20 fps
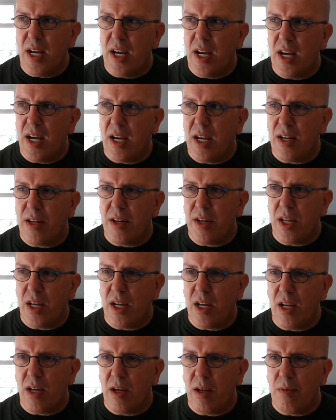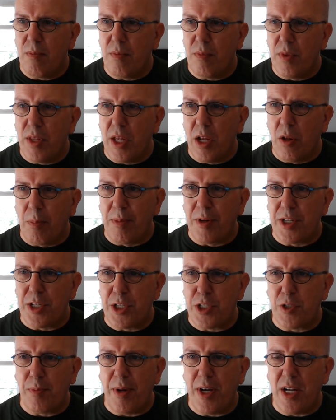And they'll
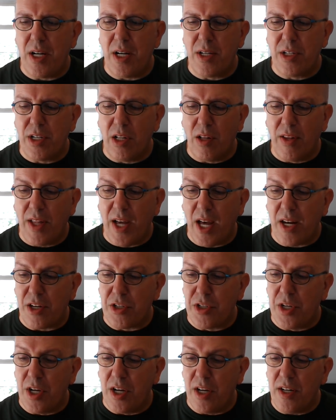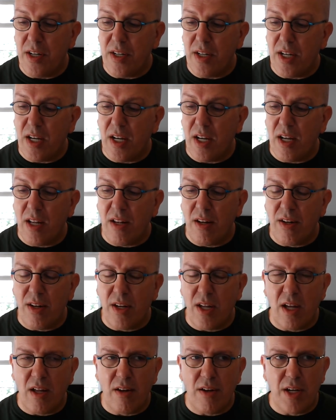participate until that is done. And
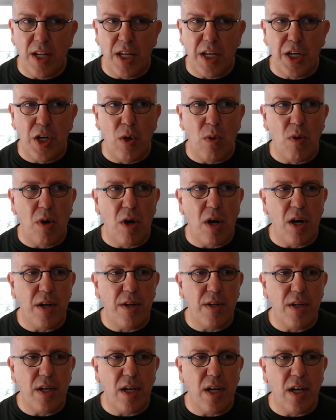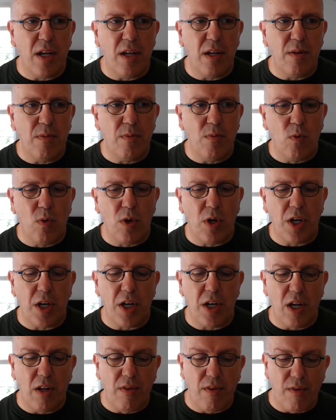then they go on and work
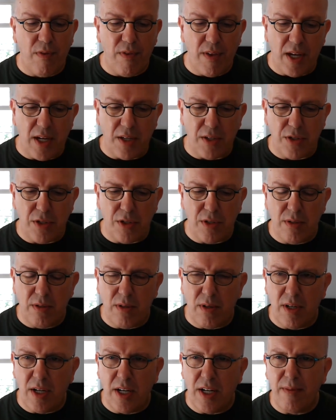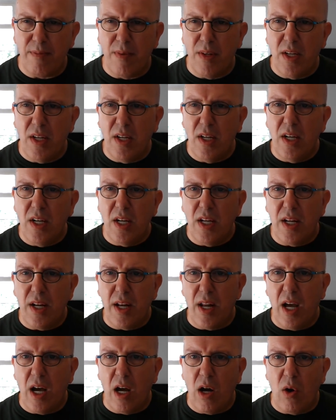on other things, right?
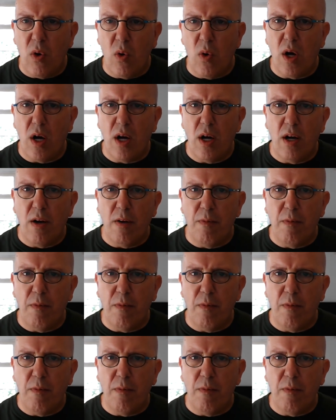Now,